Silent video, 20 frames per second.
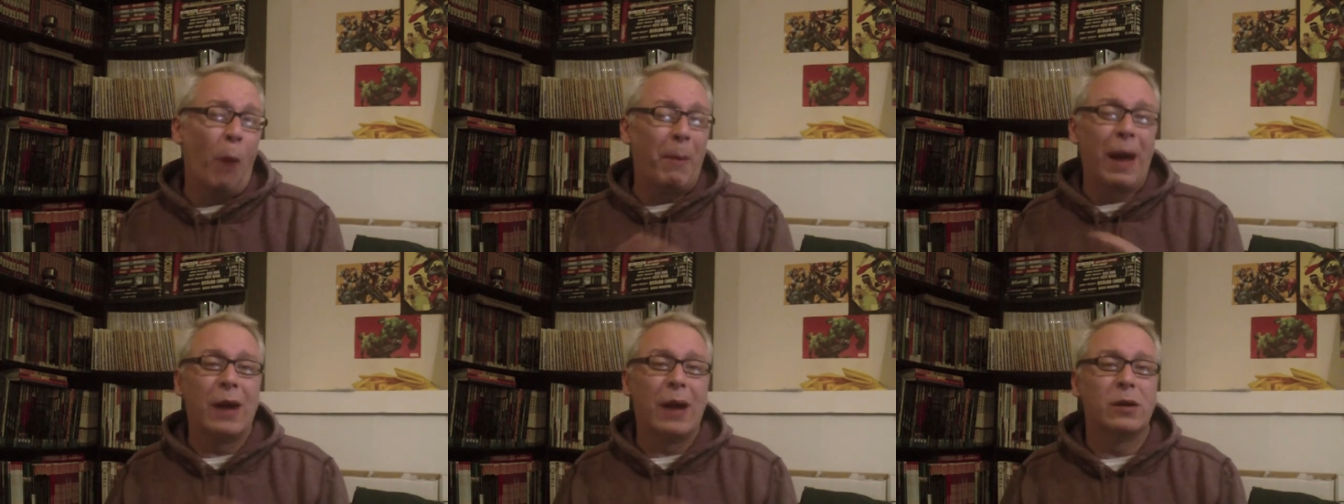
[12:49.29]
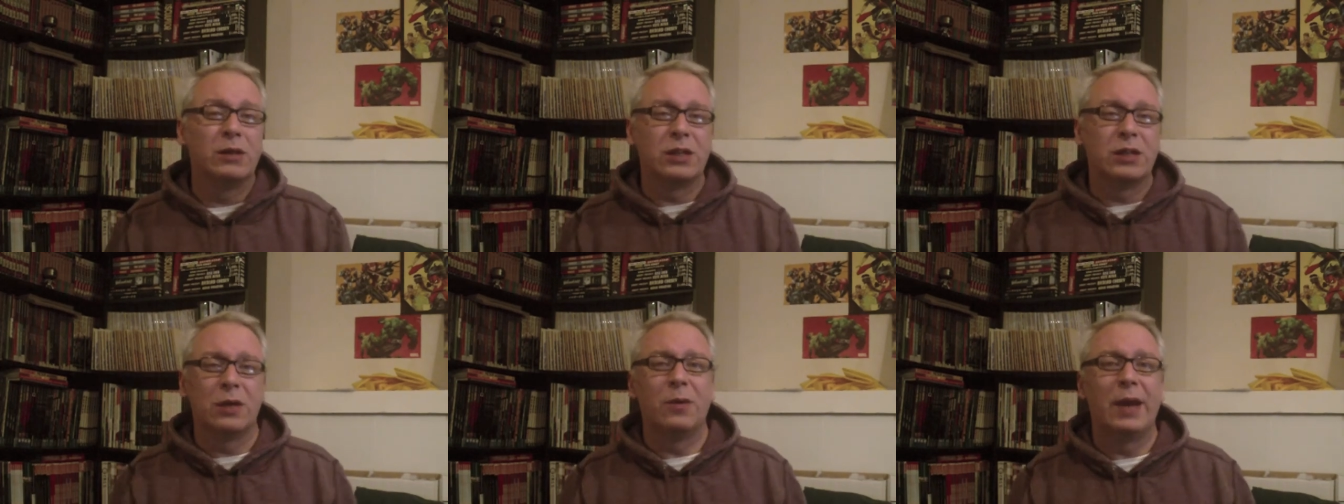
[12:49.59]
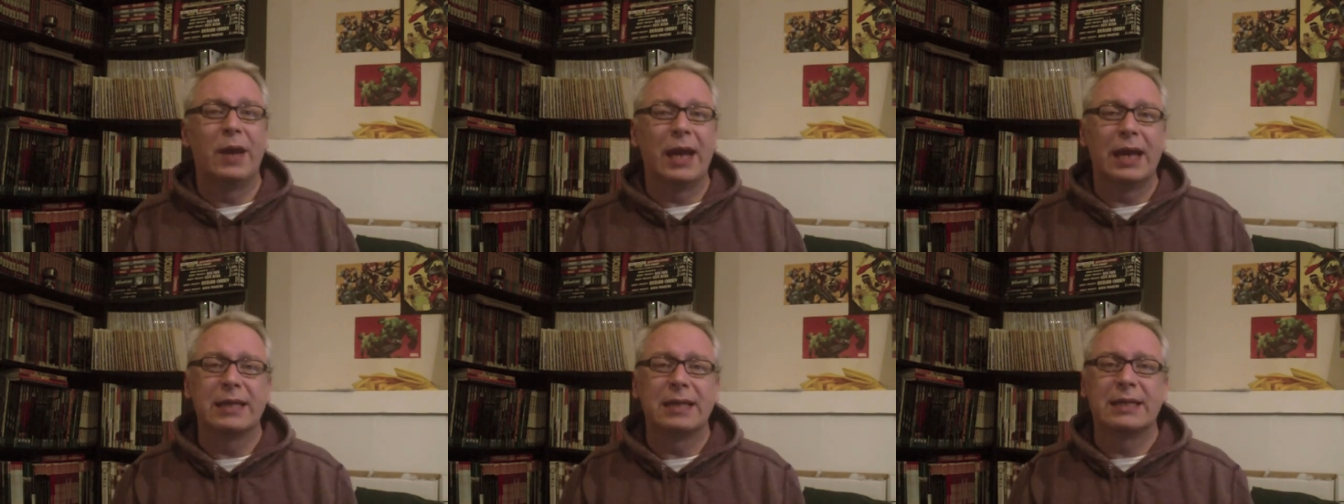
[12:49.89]
about
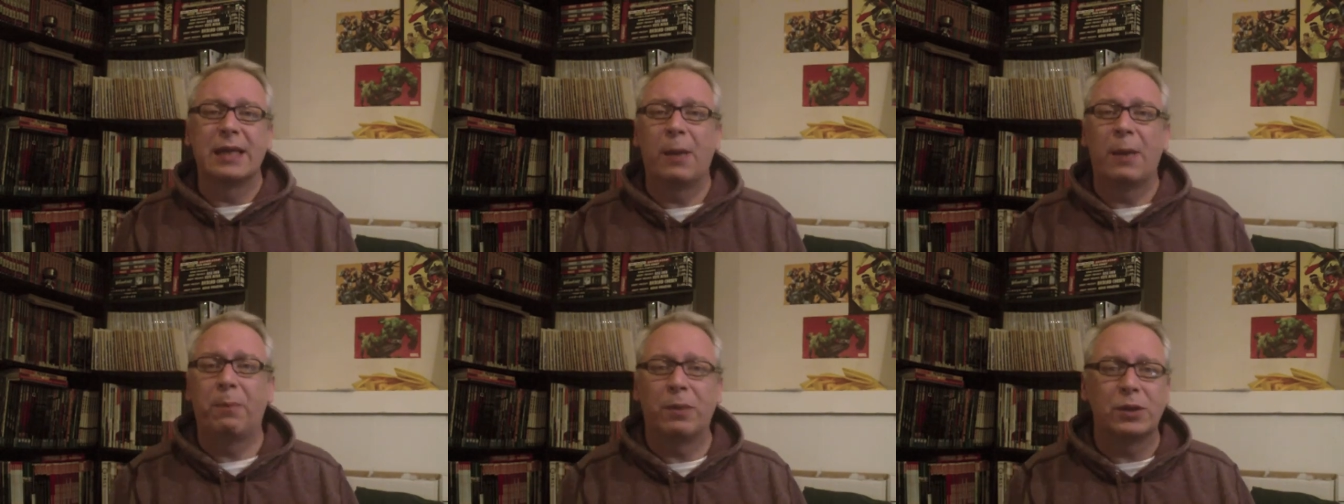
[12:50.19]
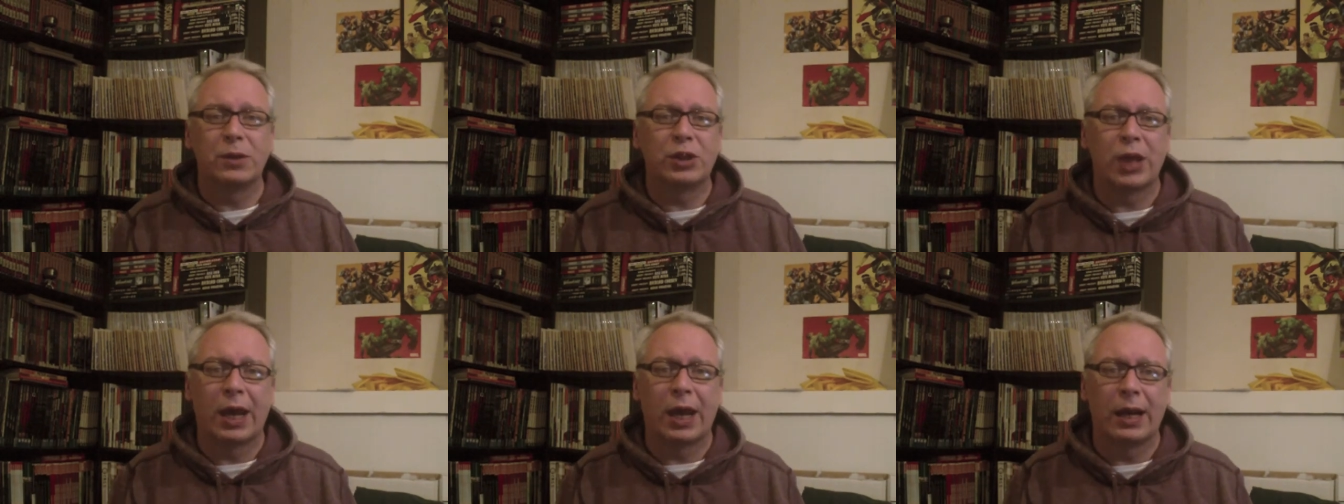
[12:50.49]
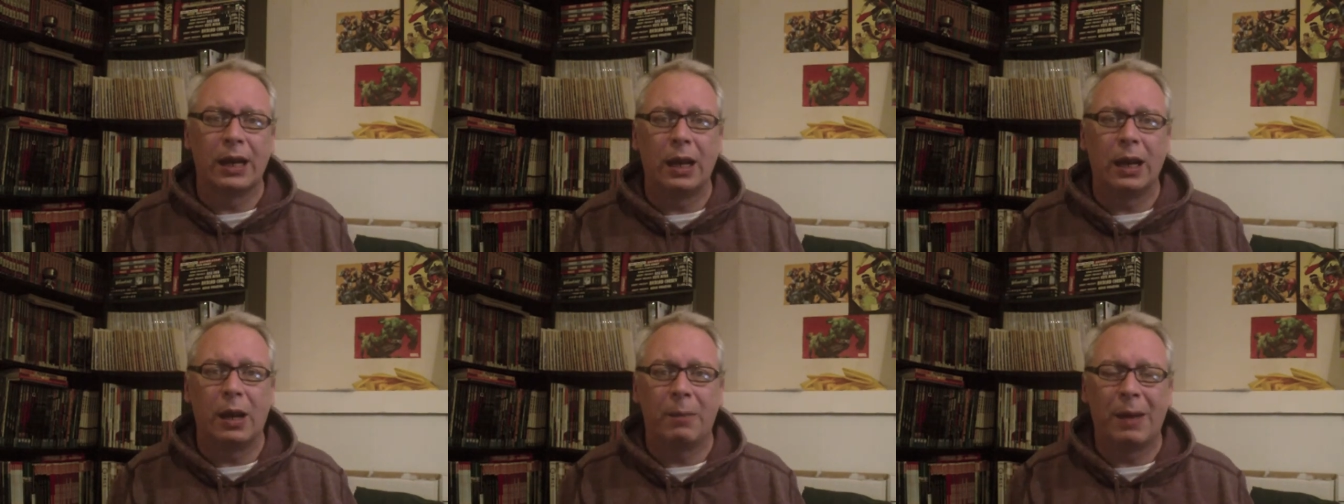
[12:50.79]
doing a separate
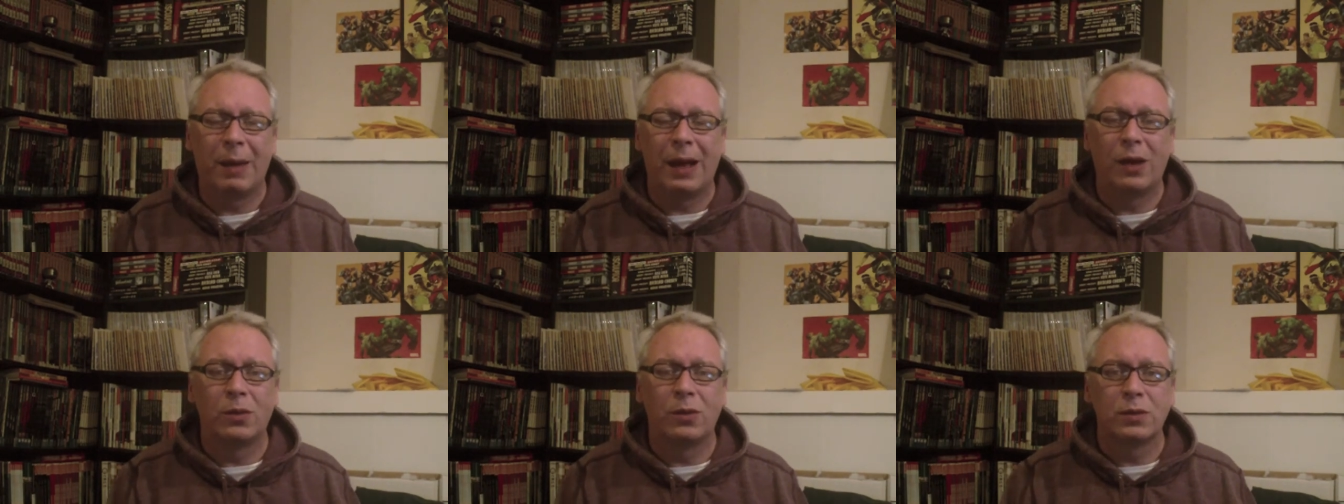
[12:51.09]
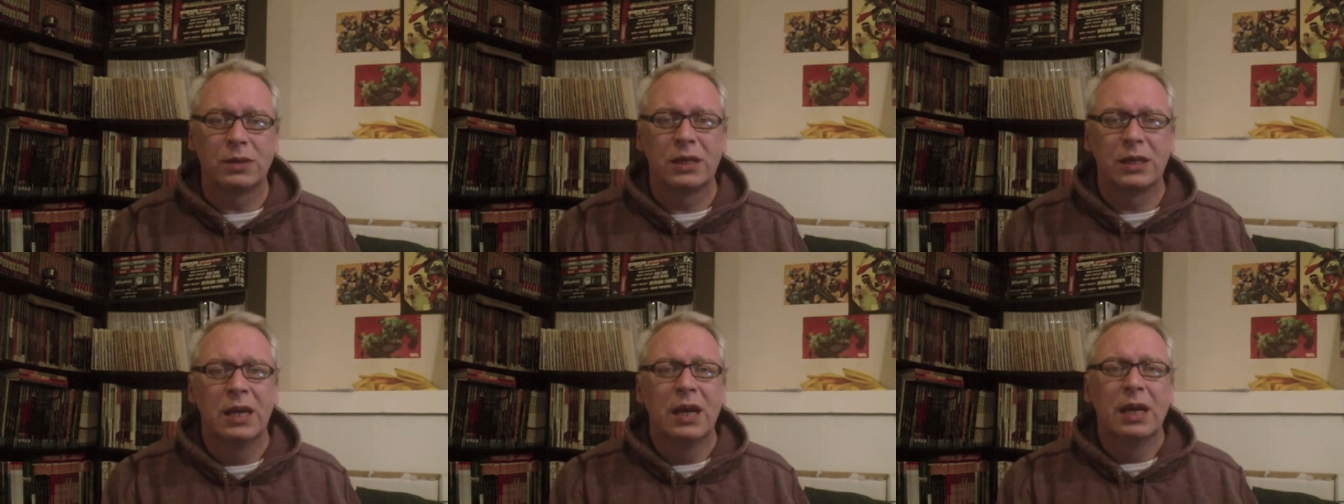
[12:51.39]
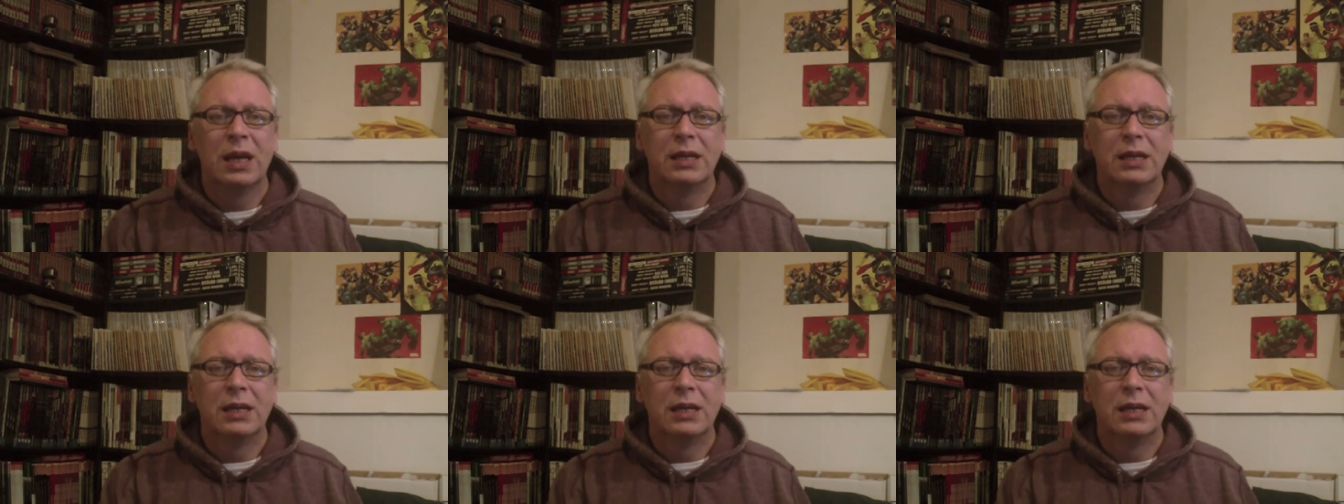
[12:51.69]
channel about